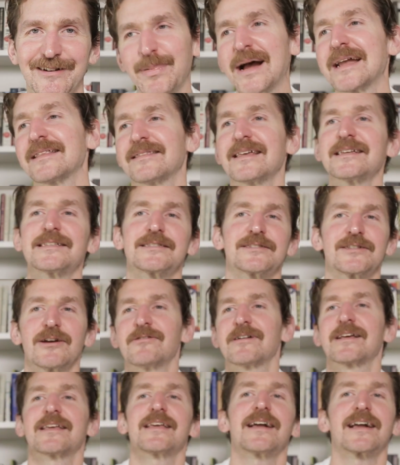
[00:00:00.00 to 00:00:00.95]
Bite this
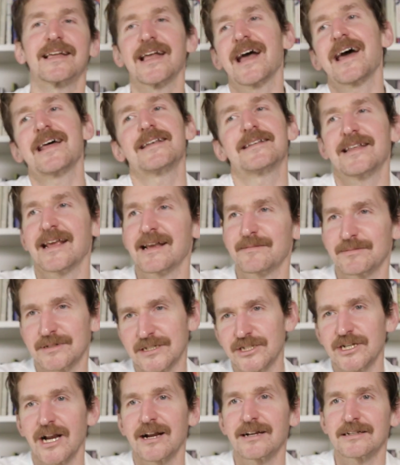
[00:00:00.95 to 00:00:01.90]
tuna, you goddamn
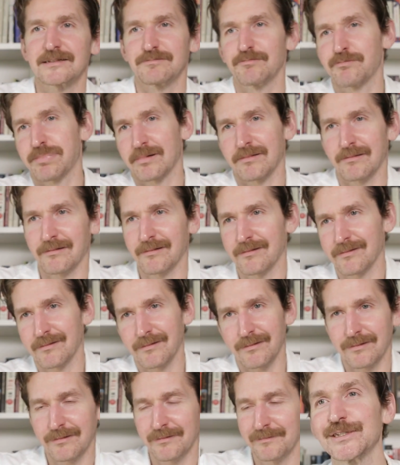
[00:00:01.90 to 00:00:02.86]
sharks.
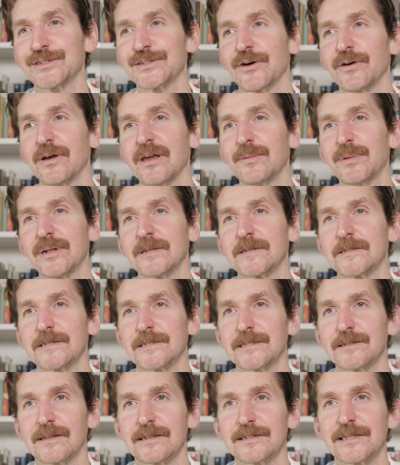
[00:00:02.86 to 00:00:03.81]
Brrr. So him and
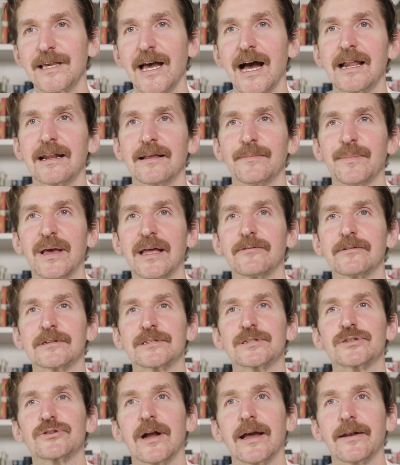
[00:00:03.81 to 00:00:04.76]
this guy named Henry
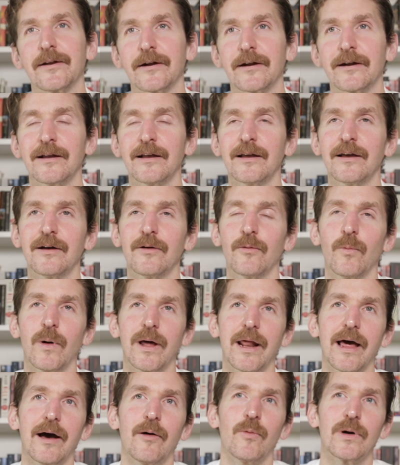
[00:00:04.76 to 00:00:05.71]
Strader
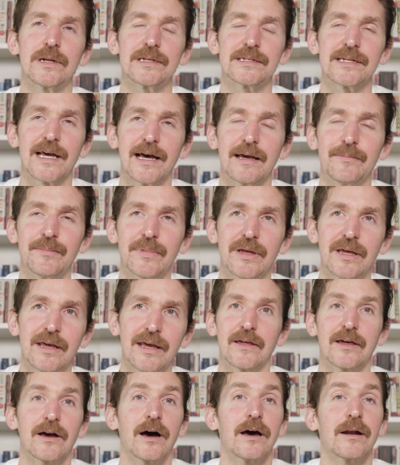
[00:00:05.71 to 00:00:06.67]
went out one time.
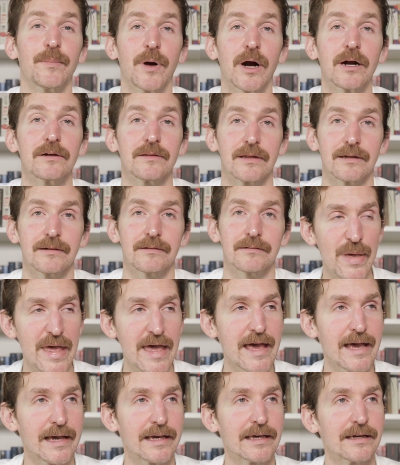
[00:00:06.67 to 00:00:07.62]
They caught a marlin.
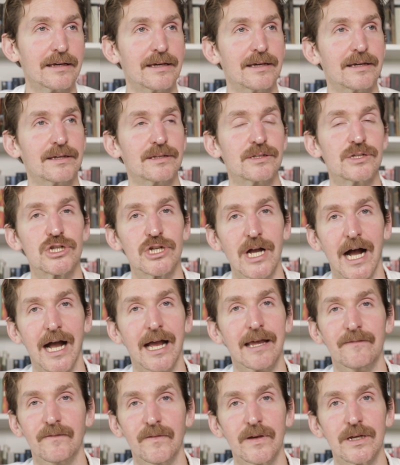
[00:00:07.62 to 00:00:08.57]
Big,
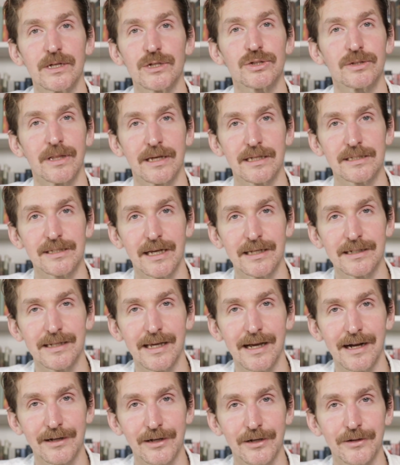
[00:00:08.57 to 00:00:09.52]
giant fish like
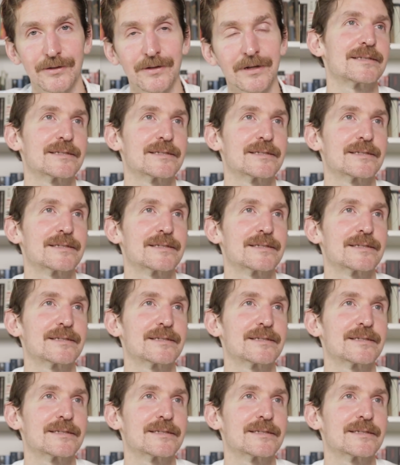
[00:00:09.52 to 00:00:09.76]
Santiago.